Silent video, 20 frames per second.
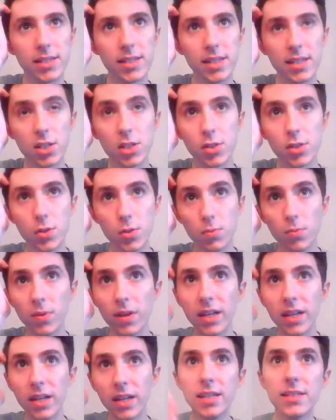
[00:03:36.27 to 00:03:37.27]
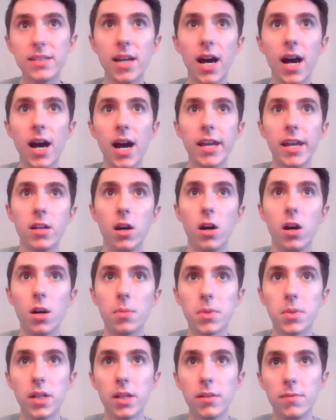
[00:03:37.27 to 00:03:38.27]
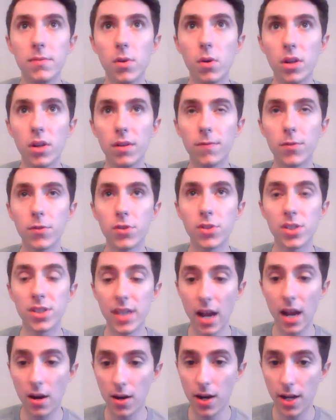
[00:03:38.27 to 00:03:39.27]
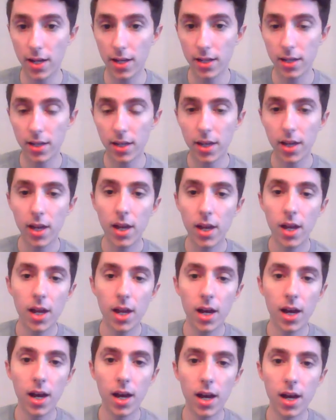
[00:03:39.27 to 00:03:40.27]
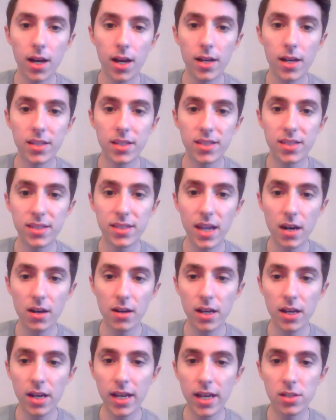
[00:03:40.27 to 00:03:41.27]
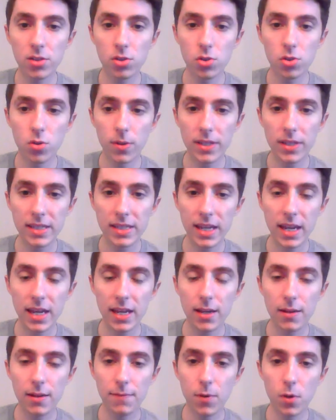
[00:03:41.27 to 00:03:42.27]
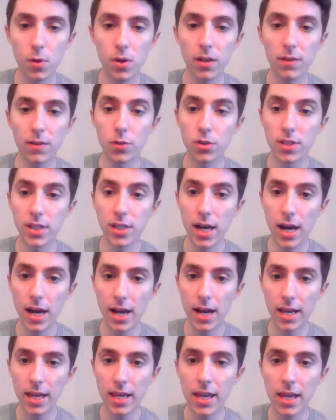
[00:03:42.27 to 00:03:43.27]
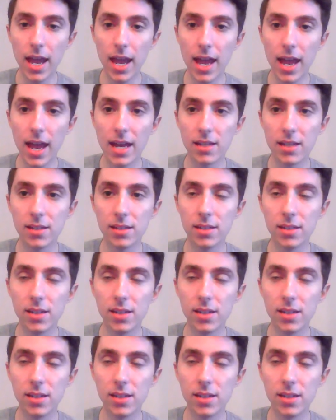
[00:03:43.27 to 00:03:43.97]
Cirie, Ty, and Aubrey voting for Sarah. Sarah and Troyzan voting for Ty, and